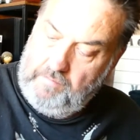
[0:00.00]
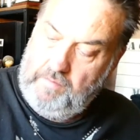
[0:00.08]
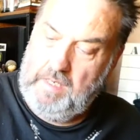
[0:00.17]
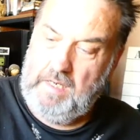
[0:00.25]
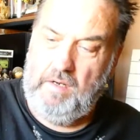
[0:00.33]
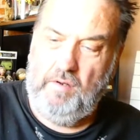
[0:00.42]

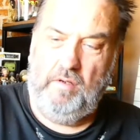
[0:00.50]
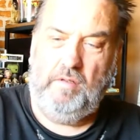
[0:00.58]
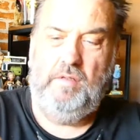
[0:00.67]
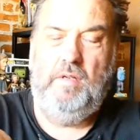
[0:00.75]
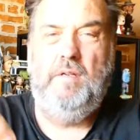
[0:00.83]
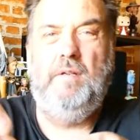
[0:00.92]
really
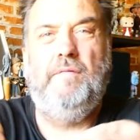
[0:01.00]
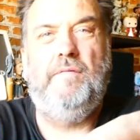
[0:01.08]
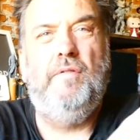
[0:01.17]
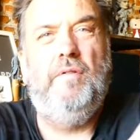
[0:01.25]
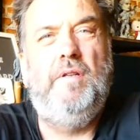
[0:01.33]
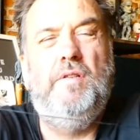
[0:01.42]
looked
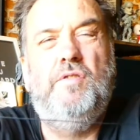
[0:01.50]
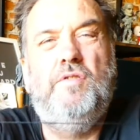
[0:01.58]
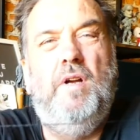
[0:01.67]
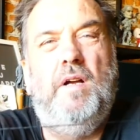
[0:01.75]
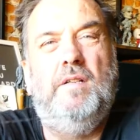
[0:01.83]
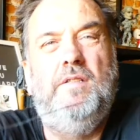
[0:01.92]
through the
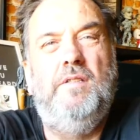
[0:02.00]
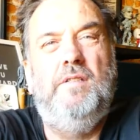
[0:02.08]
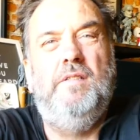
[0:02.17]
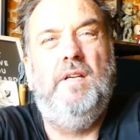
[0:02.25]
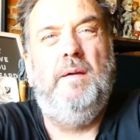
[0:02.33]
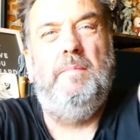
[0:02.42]

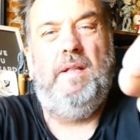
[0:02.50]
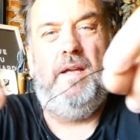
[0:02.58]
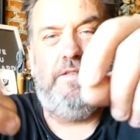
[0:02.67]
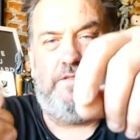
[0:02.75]
instructions yet, but that's